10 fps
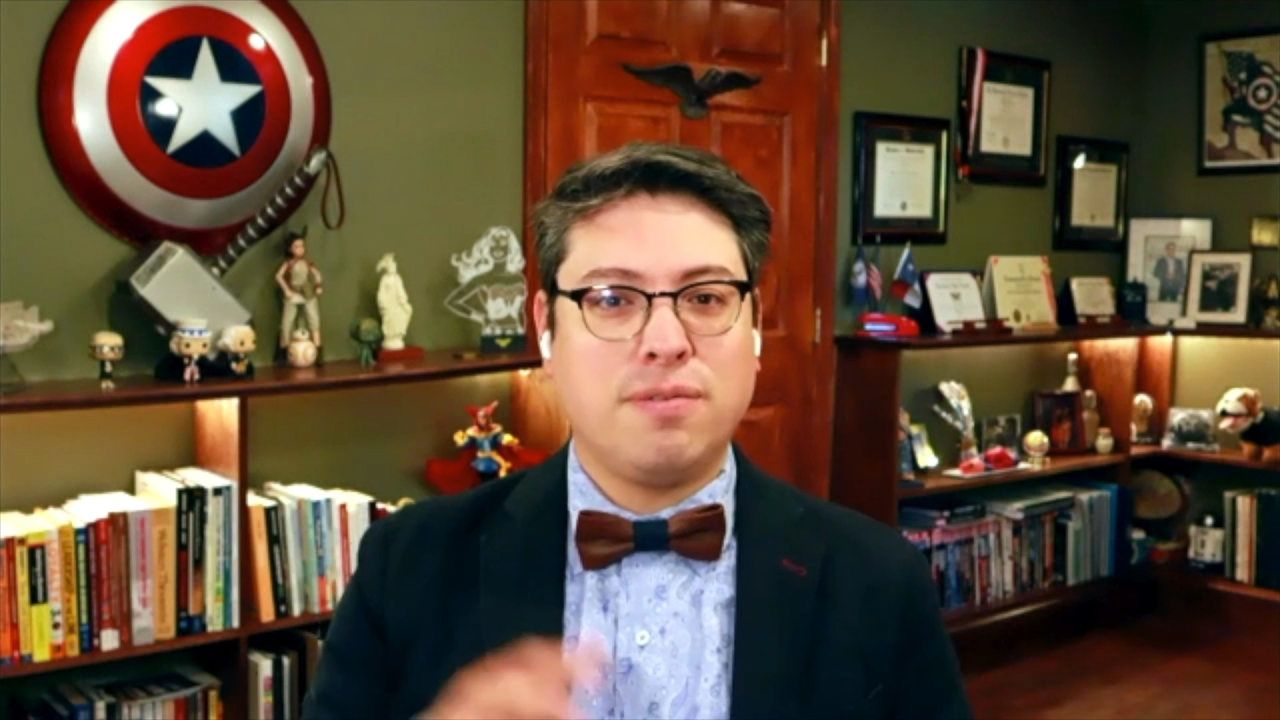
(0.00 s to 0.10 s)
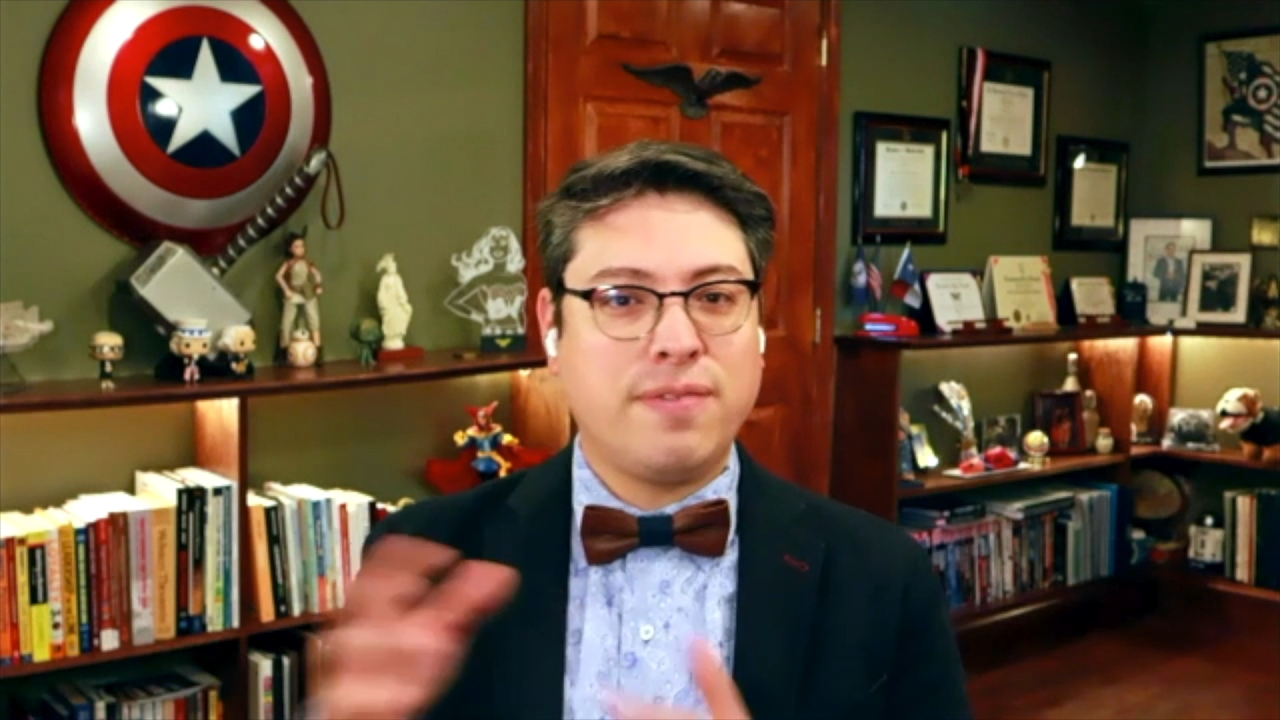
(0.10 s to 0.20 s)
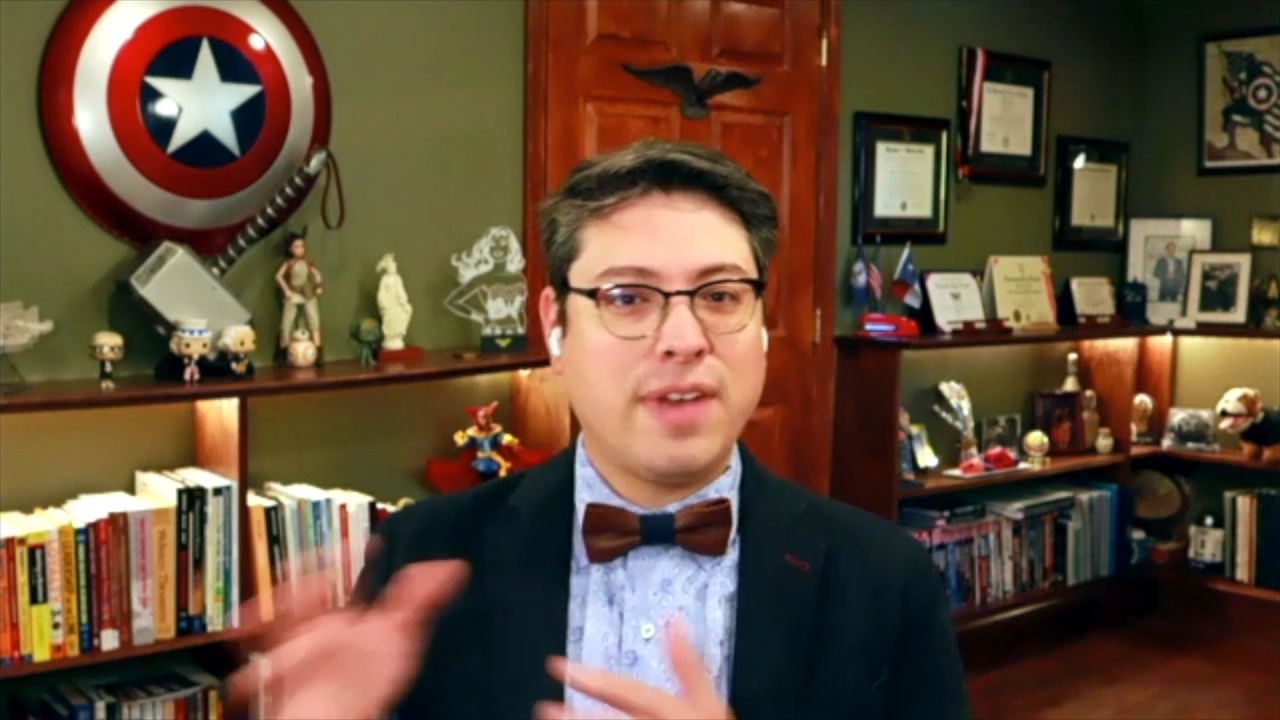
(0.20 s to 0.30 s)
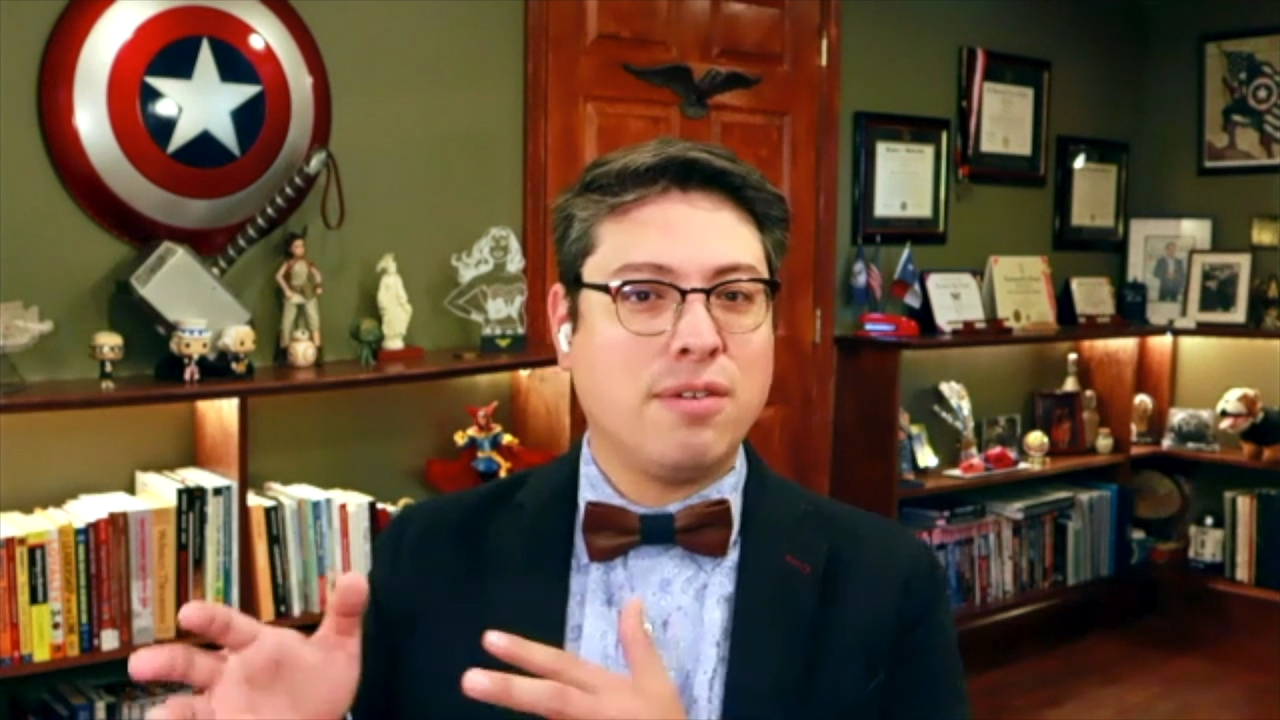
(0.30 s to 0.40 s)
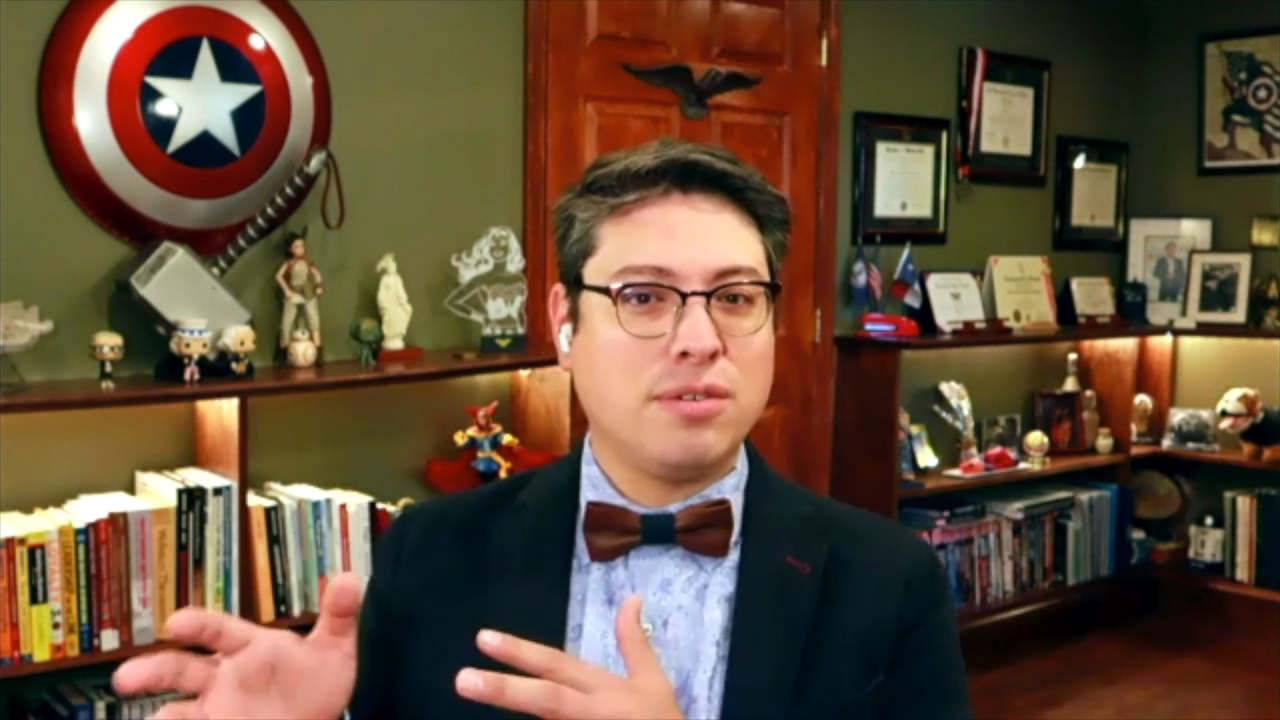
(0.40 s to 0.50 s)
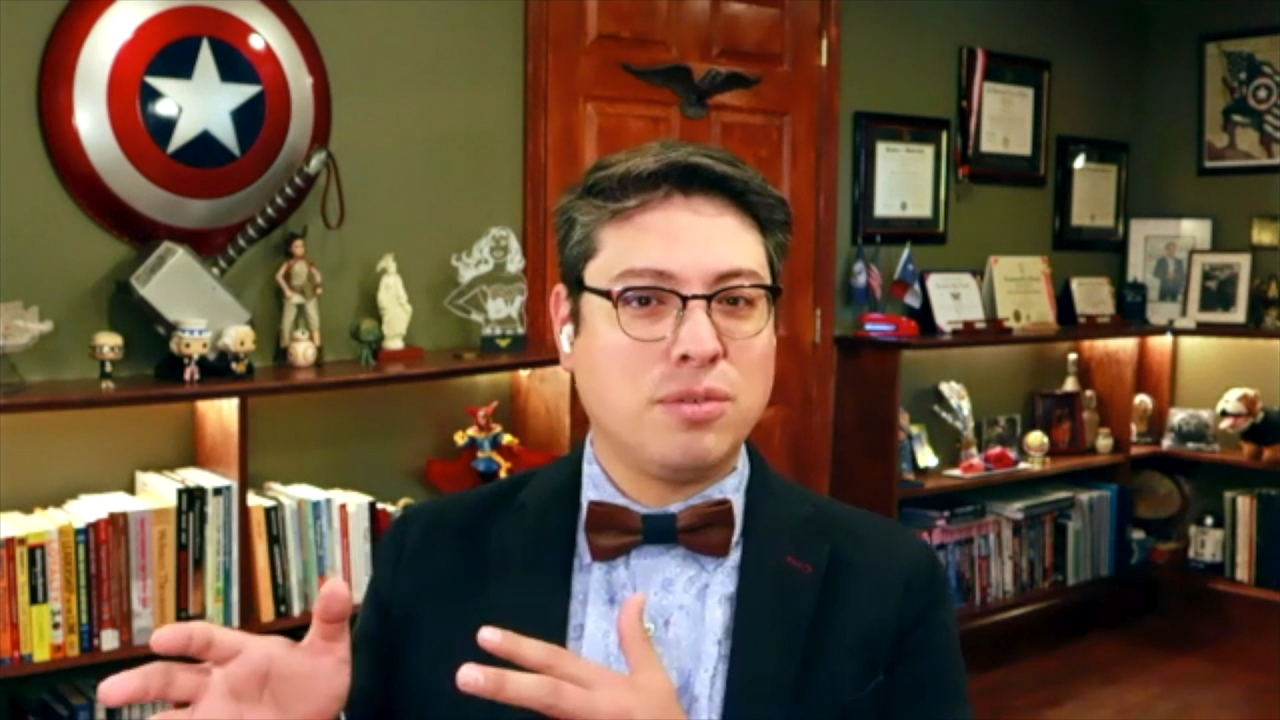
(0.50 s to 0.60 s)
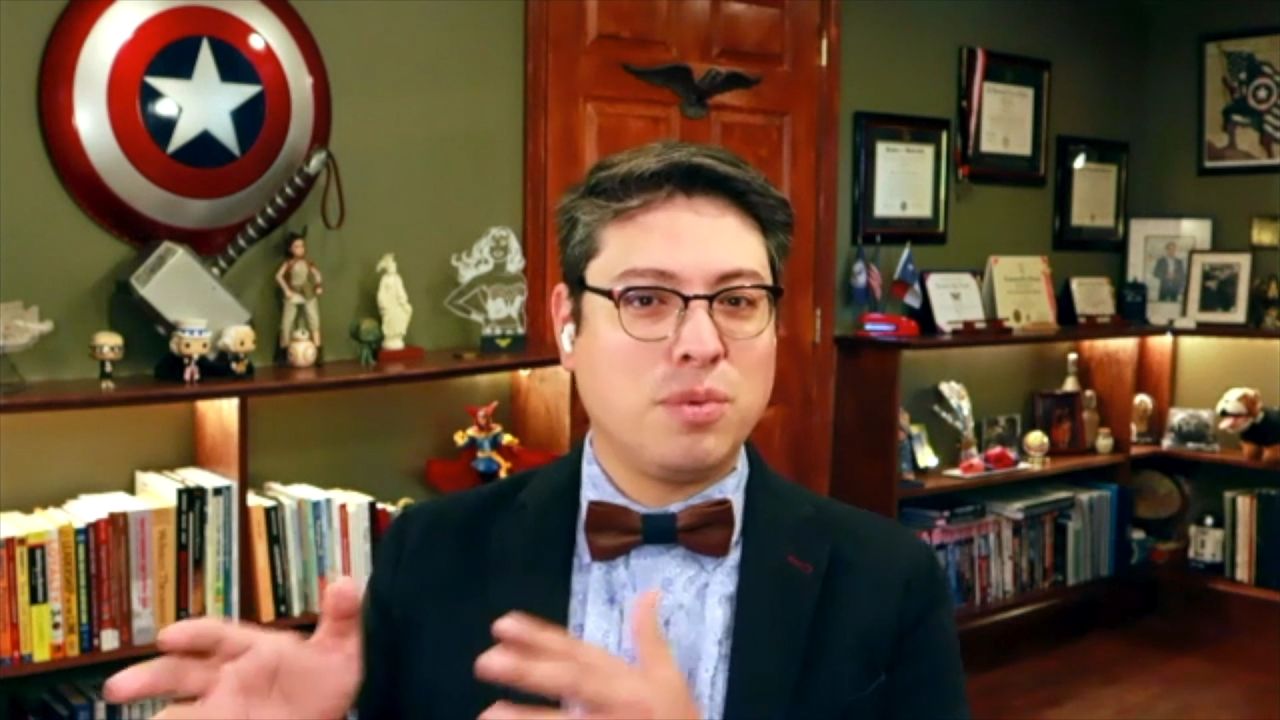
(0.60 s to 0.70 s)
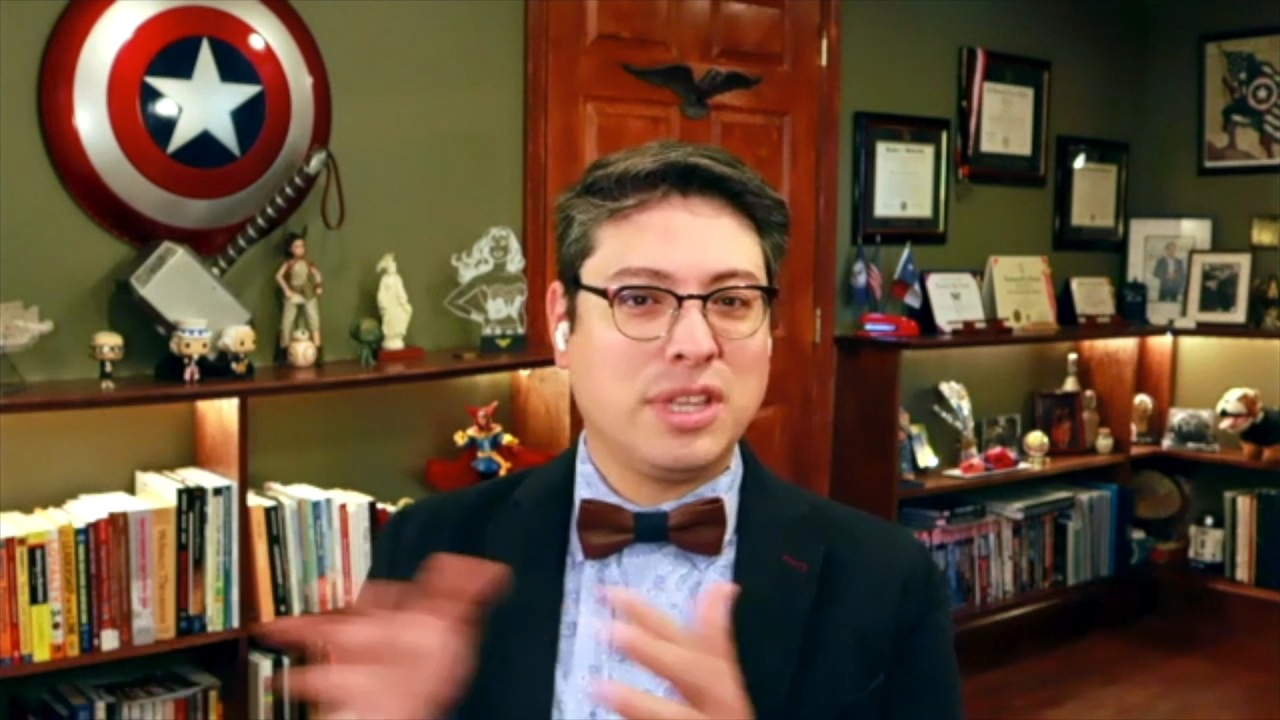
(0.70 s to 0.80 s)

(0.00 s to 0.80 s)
found what